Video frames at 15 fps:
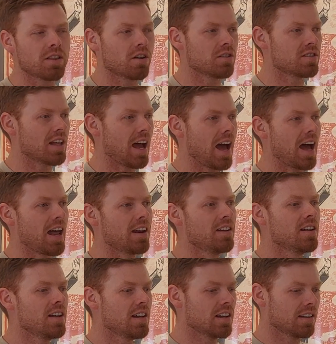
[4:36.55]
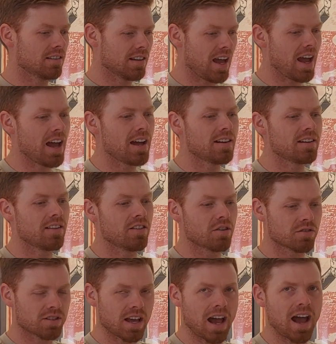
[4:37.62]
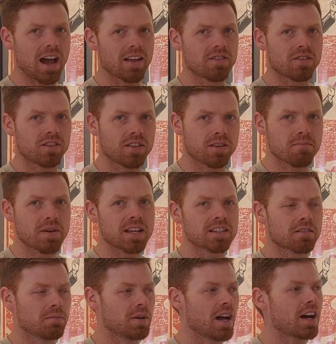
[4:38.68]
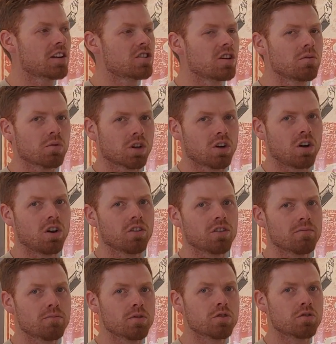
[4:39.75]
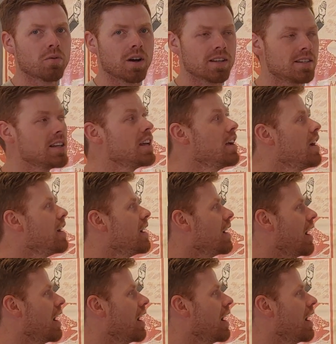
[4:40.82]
those that had land and those that had the means of production were called the bourgeoisie,